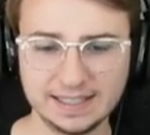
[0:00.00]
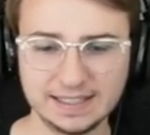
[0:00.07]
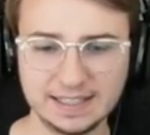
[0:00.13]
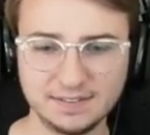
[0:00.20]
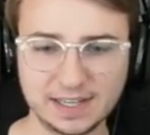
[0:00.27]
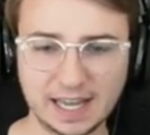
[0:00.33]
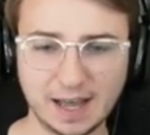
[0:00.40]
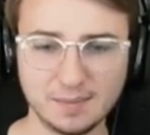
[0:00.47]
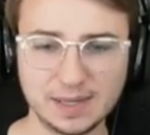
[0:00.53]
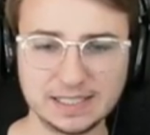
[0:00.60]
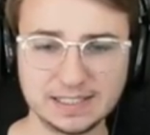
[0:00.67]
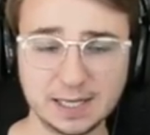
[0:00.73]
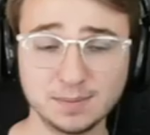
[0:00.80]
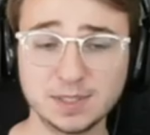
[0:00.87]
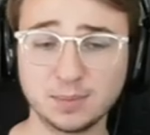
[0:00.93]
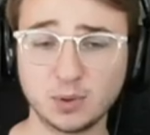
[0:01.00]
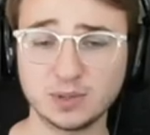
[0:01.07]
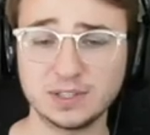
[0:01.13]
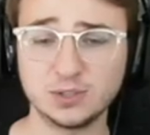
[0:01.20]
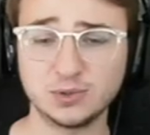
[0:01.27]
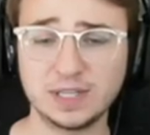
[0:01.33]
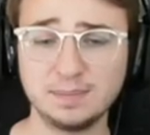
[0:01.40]
leave a comment, help support
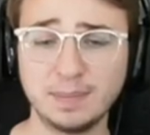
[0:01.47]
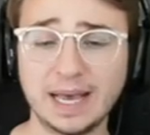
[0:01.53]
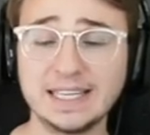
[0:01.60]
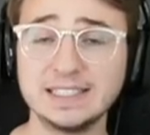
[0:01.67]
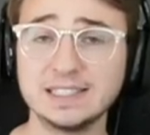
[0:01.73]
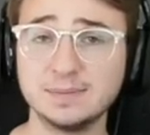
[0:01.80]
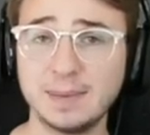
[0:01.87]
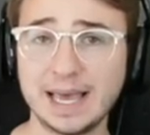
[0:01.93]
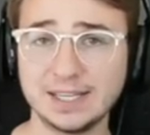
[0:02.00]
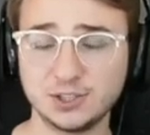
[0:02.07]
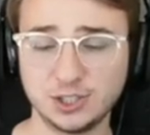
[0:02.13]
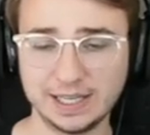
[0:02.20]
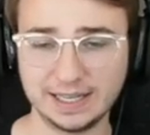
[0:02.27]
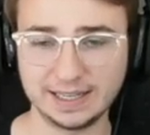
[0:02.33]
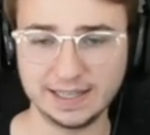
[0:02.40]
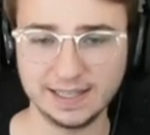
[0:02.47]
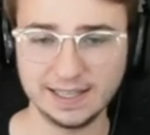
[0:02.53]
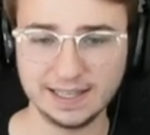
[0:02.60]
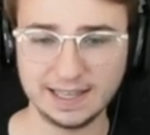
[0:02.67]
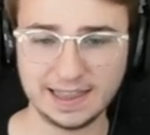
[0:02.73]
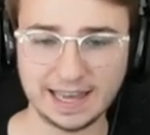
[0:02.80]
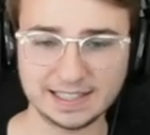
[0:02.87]
the dream by smashing
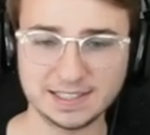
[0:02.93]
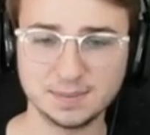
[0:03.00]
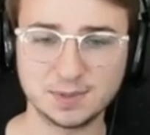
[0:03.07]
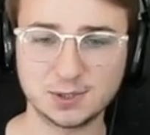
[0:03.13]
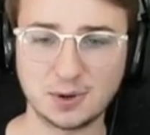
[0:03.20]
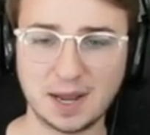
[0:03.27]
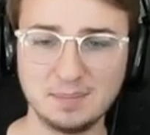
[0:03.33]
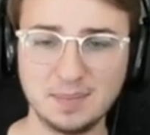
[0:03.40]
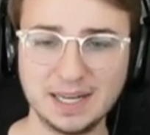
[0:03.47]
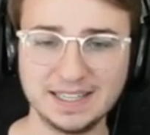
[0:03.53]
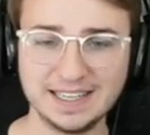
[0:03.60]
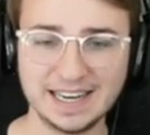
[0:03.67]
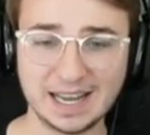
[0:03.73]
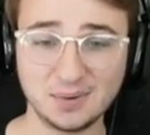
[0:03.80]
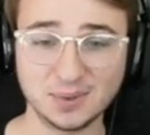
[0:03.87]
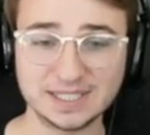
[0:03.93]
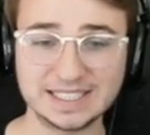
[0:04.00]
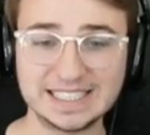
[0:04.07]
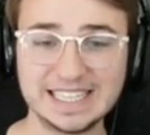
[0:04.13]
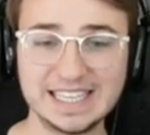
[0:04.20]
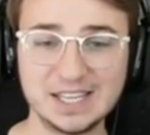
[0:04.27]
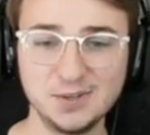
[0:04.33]
that subscribe button, and I will
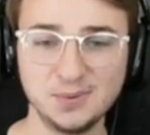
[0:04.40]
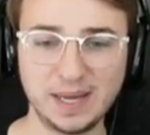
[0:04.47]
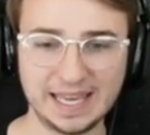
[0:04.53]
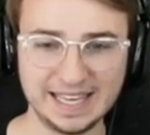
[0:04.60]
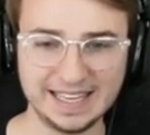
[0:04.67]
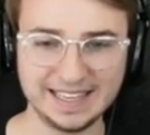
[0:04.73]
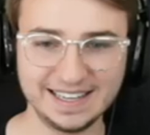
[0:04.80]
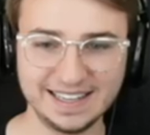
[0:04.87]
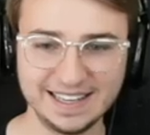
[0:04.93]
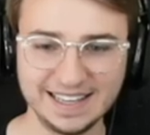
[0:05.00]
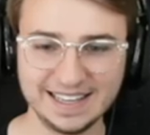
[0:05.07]
see you in